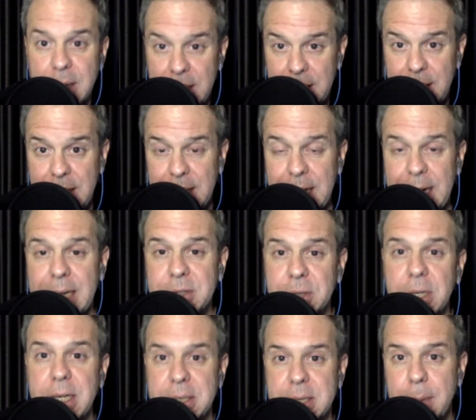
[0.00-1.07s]
it
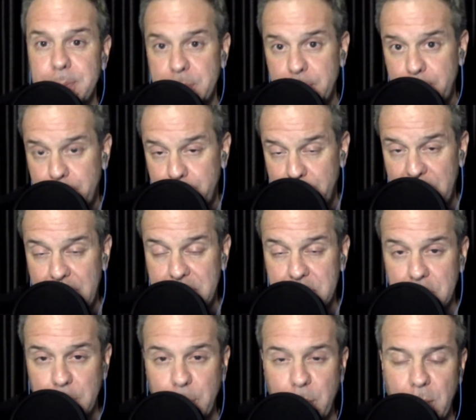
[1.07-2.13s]
actually ends up being, to
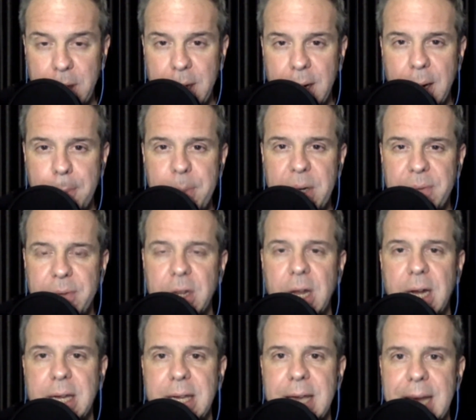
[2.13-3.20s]
your point, a bit of a
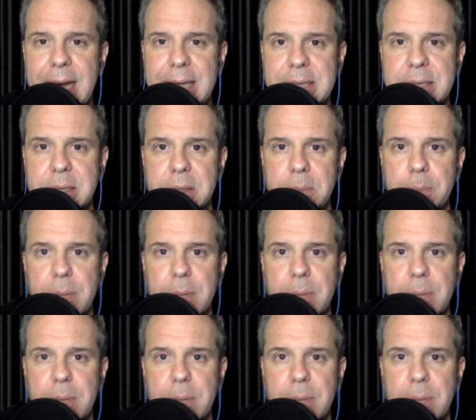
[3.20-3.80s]
lucky accident.